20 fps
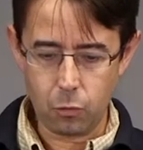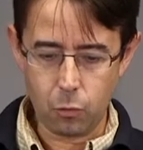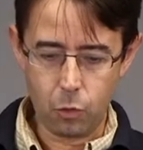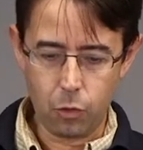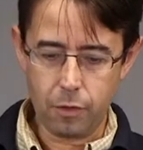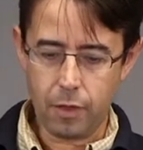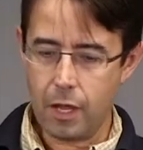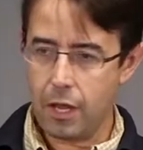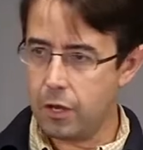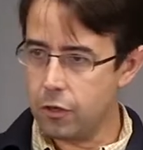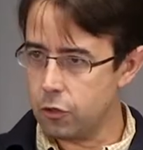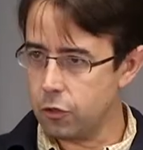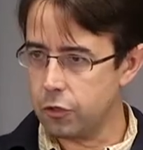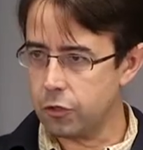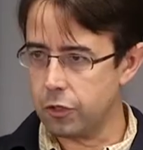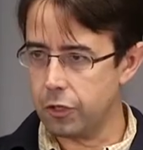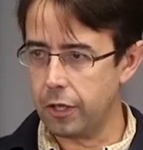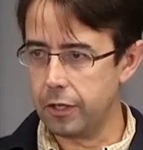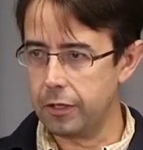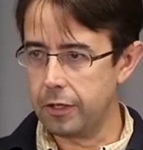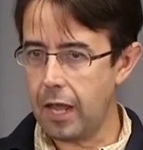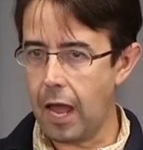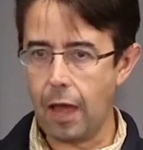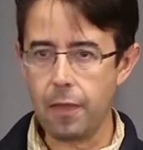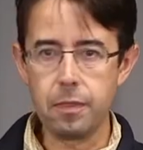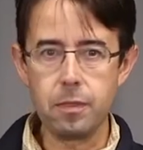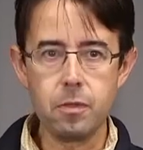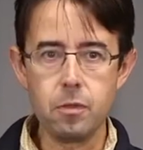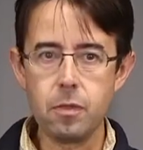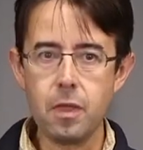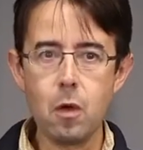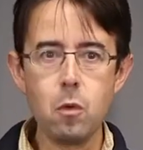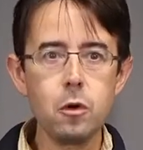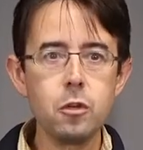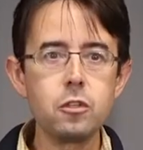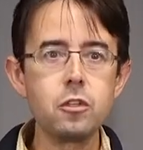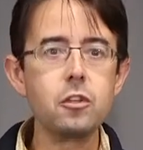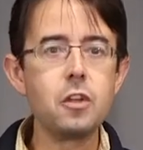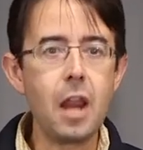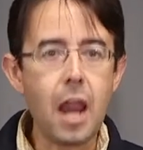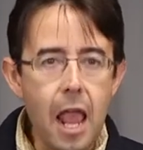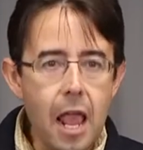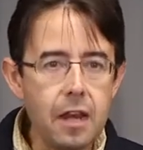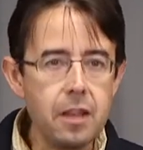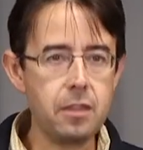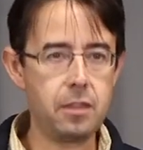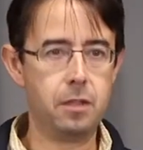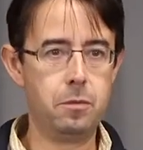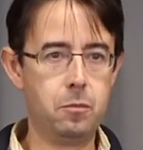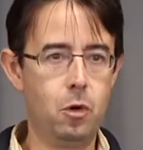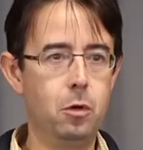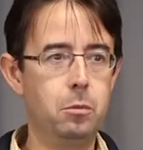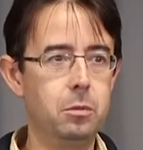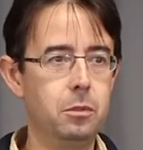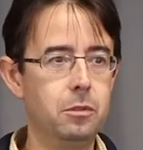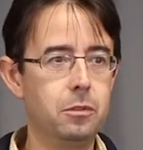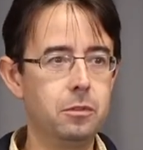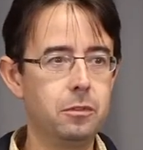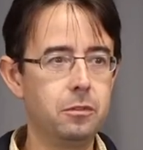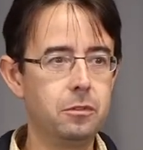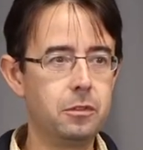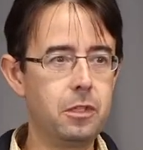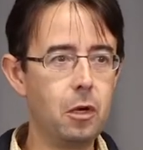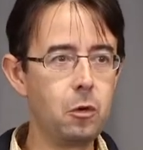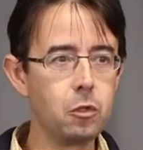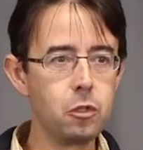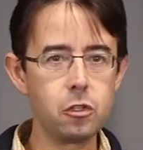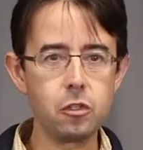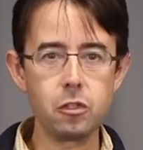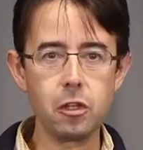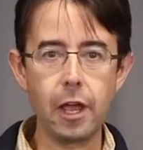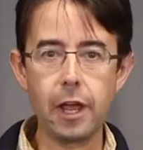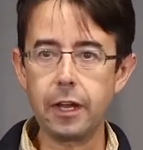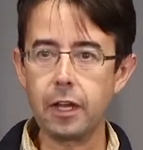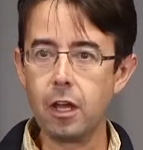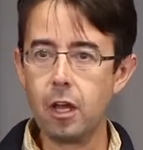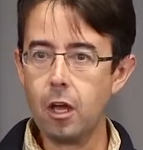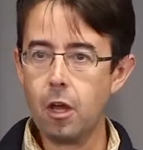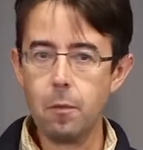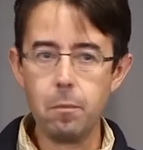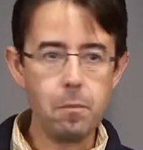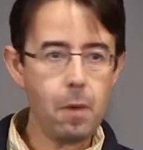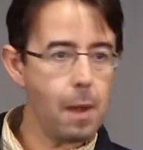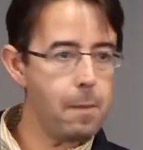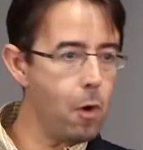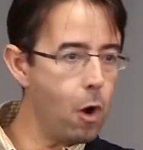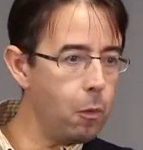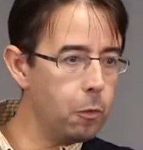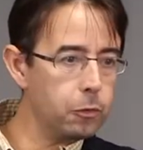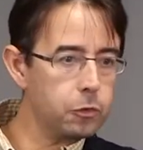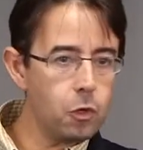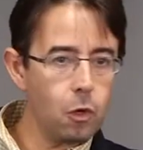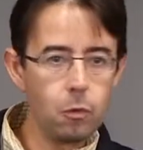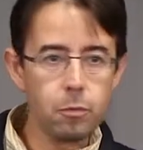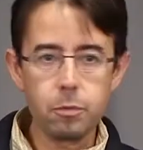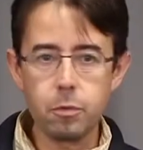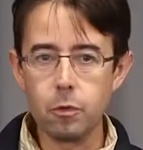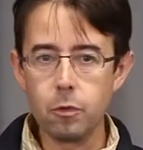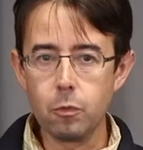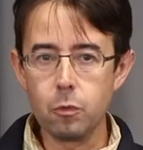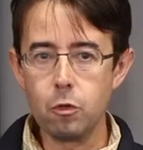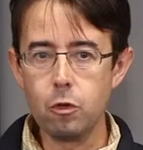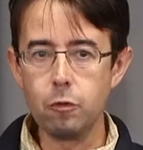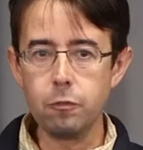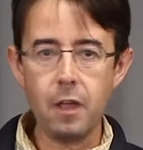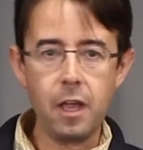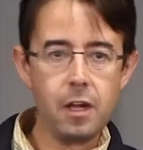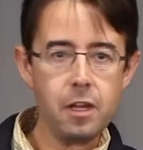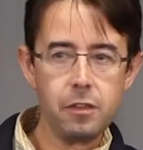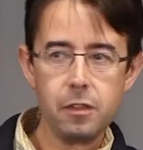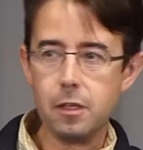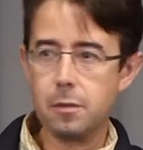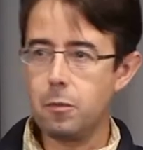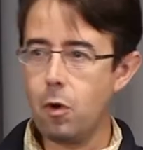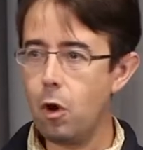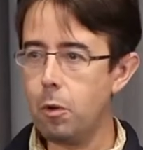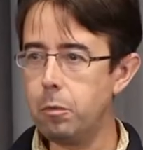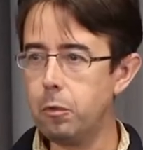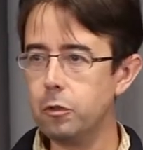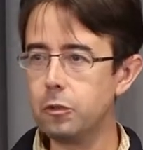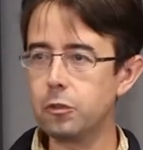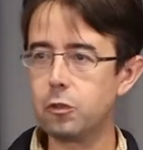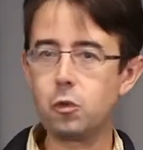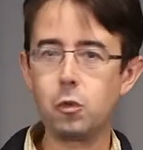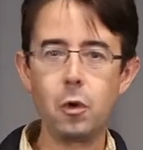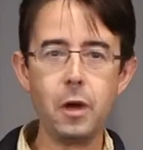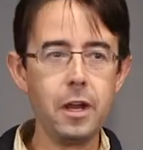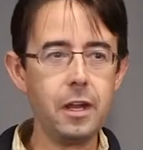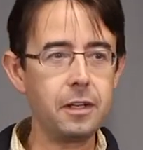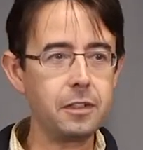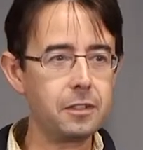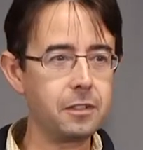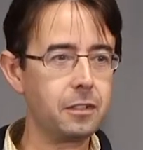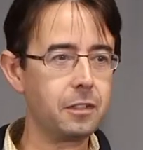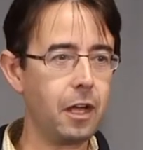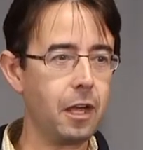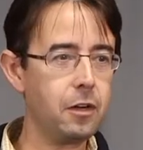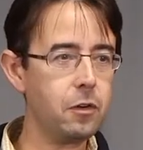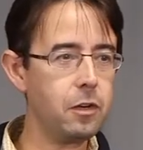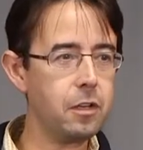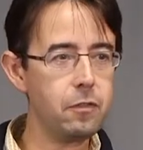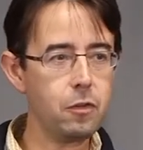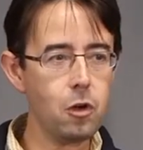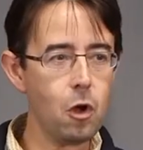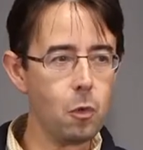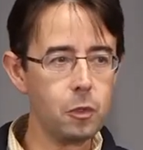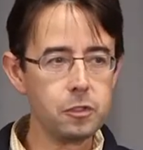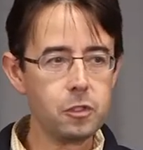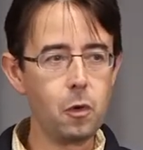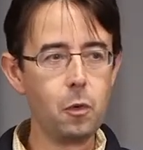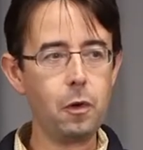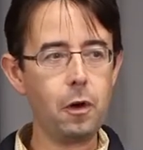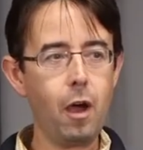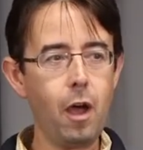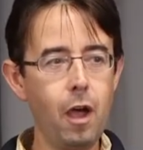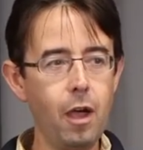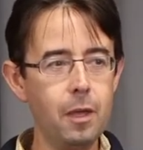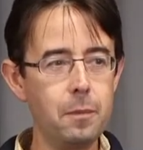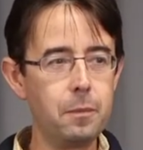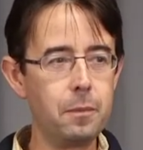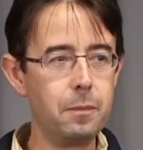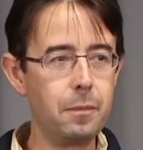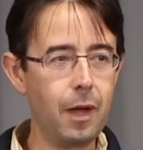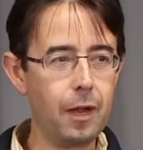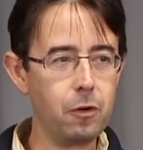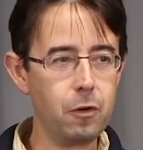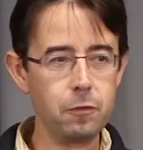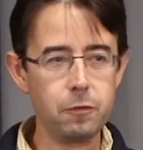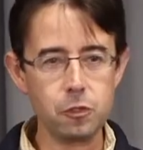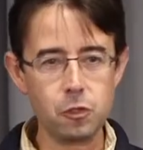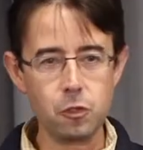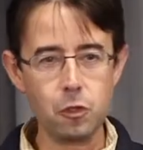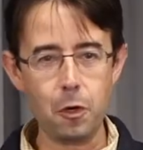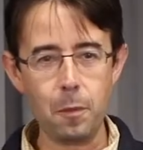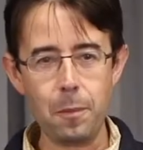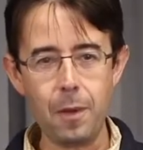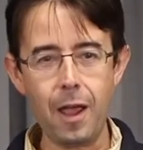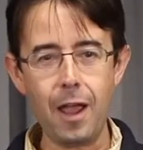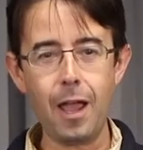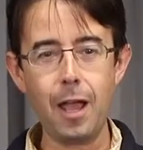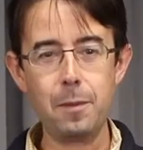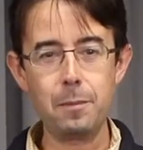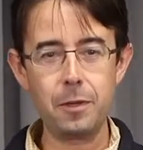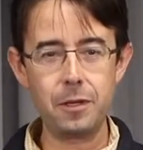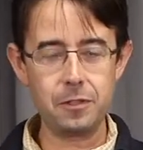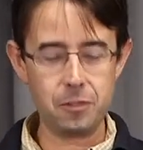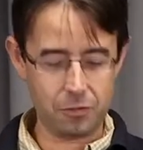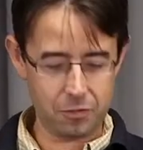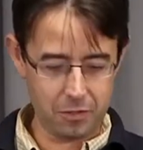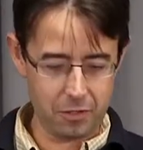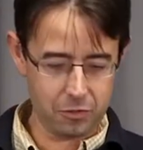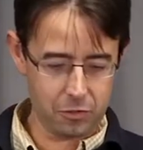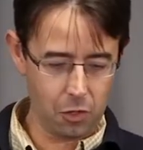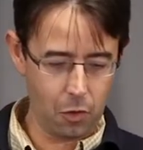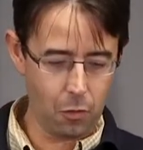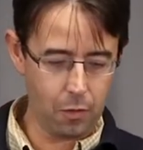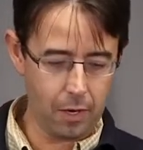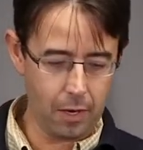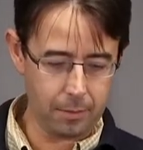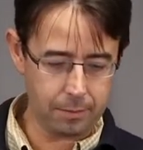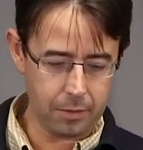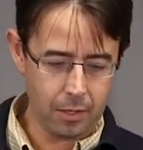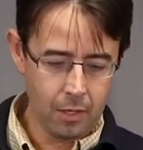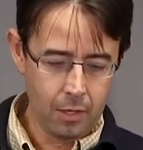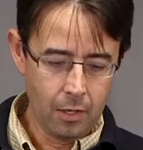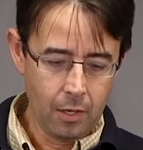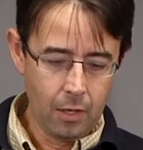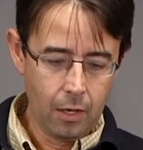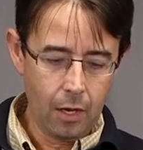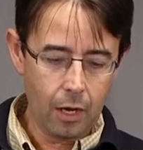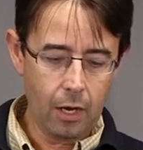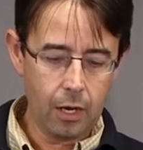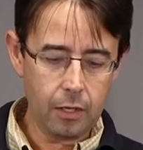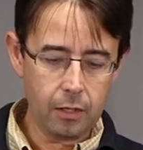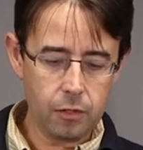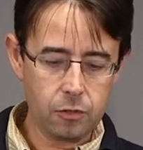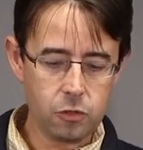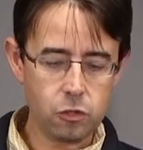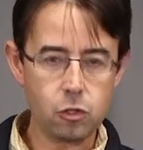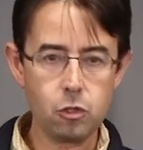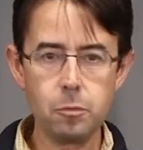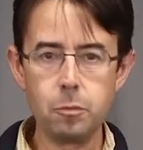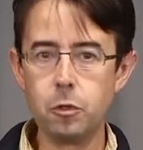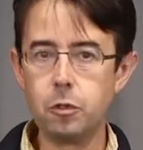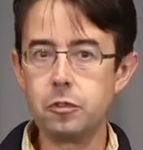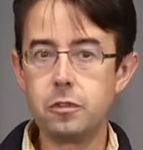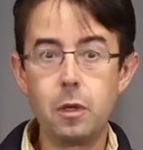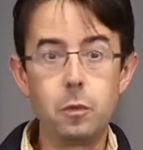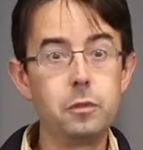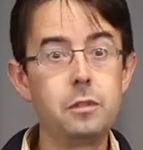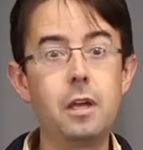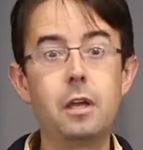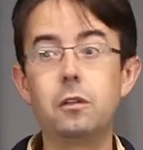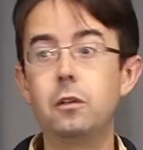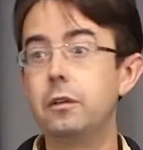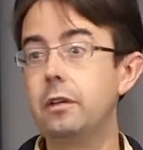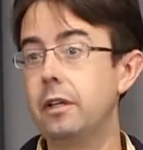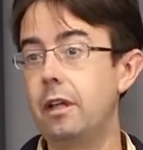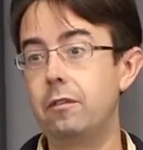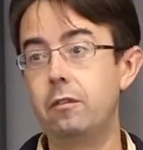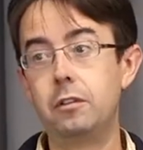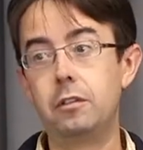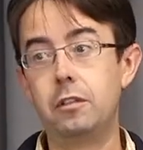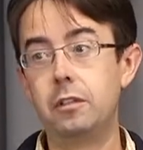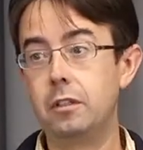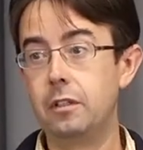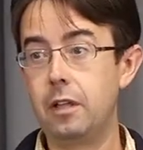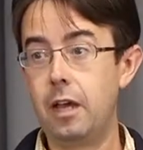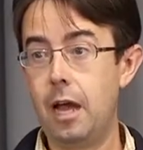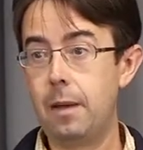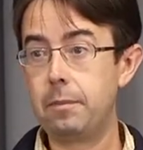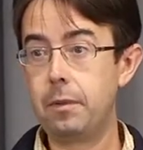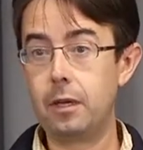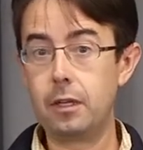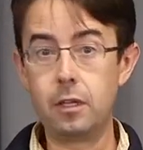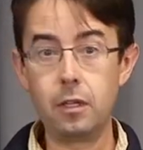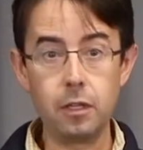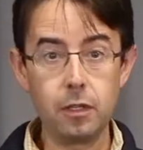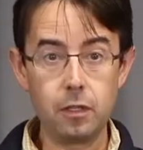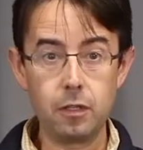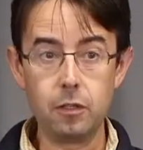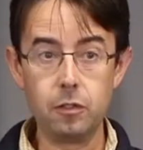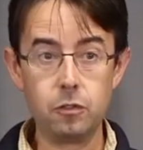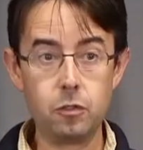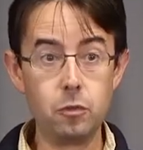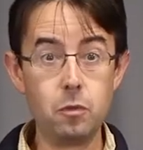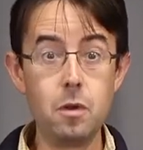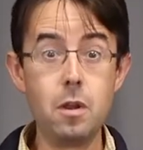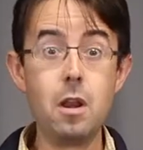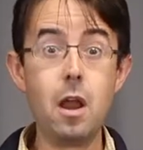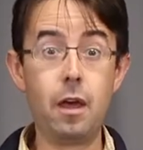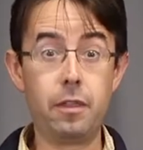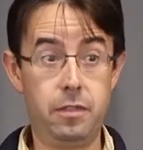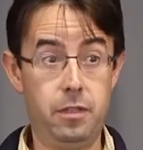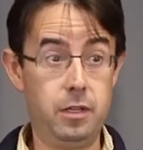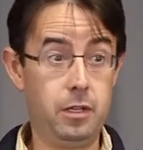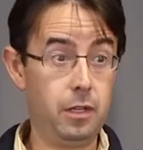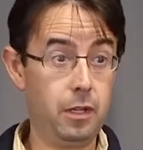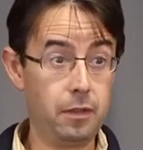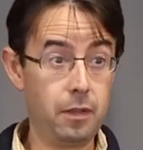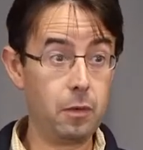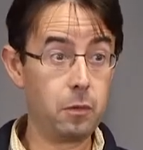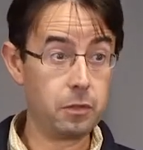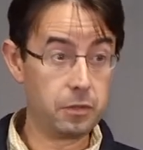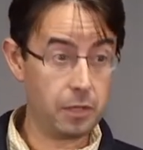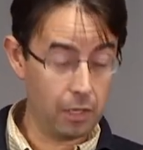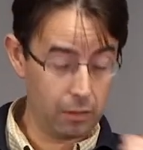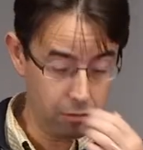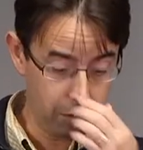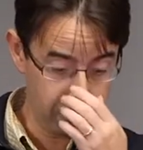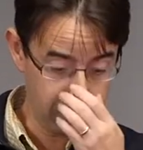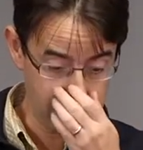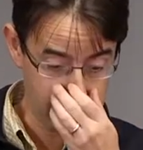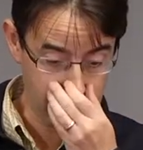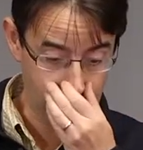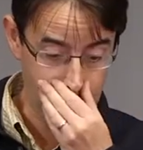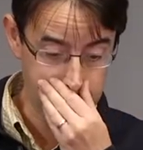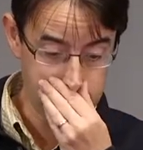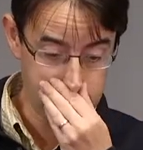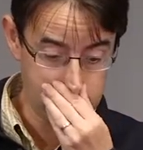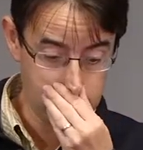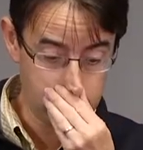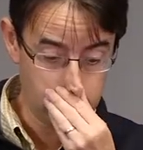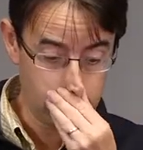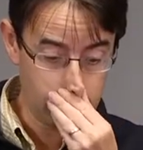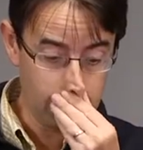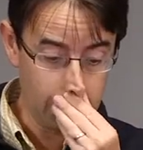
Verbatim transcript: Were they interested? Yeah, they were interested in anything mobile. They were just like, my mobile's going through the roof. Anything mobile is great. I don't even know what's going on. I don't know if it's good or bad, but it's, it's going up. Uh, consumers, they were downloading every single app. Like it could do nothing, and they would download these apps.